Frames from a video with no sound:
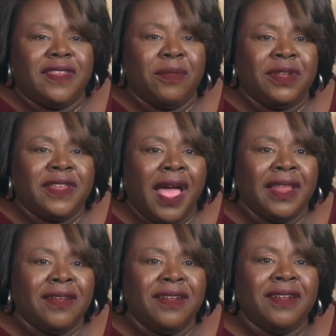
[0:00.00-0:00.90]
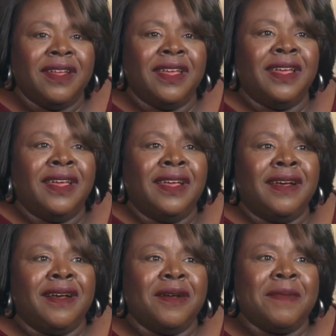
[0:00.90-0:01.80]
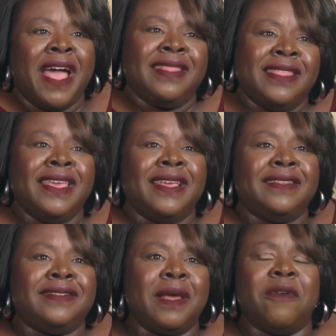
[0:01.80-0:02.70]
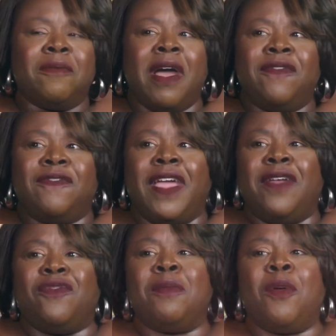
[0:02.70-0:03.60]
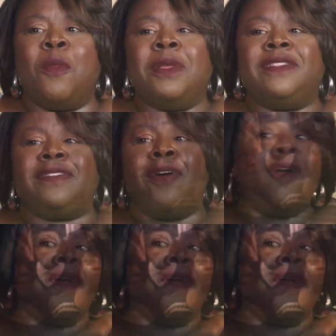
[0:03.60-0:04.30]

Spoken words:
but in a humble Mississippi church where purpose was found not in applause,